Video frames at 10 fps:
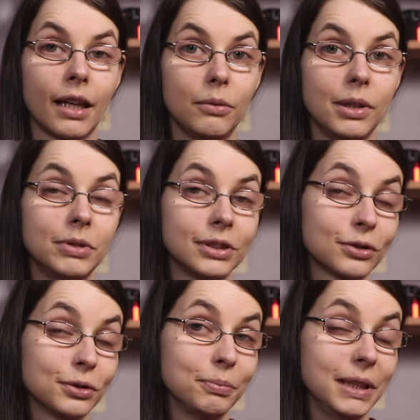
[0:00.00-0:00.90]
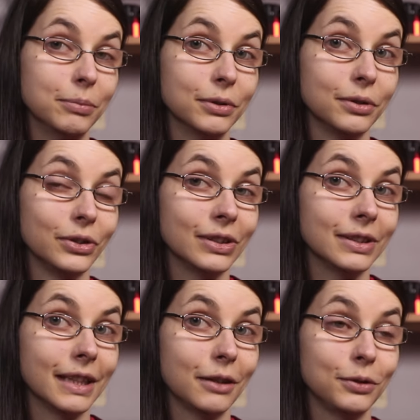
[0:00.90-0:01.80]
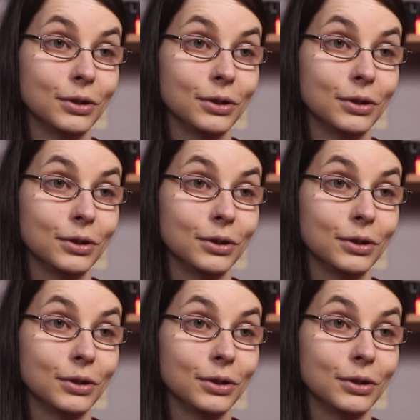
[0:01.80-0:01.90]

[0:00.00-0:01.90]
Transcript: we group people just have